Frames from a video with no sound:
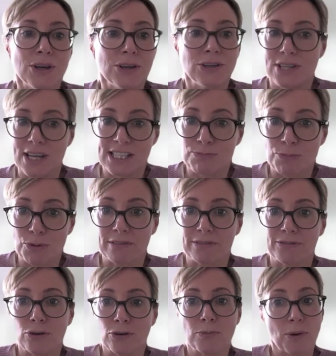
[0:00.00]
You're desperate
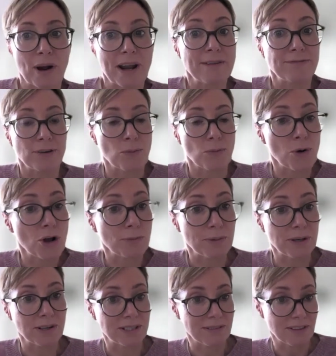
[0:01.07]
for a break from work
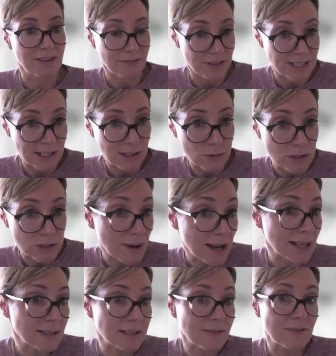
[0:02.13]
because of the physical
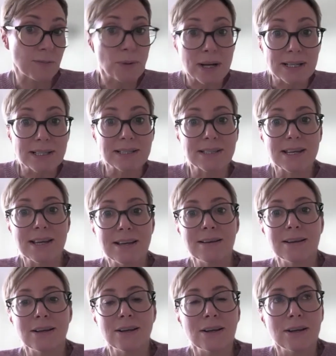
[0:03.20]
demands of the pregnancy,
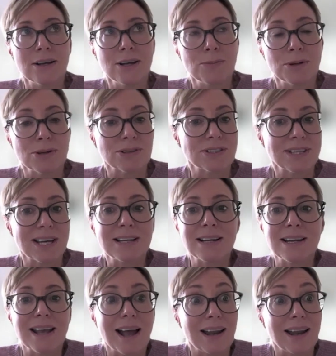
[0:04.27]
but you're suddenly